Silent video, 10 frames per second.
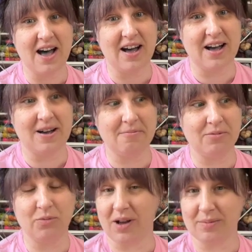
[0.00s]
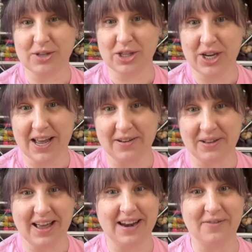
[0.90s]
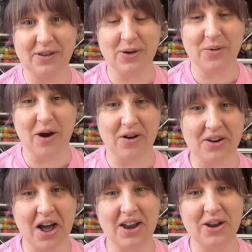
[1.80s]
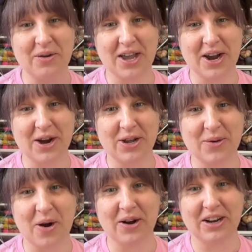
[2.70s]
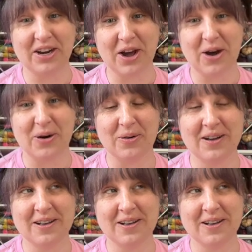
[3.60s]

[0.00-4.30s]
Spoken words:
Welcome to the channel. And if you are not new here, you already know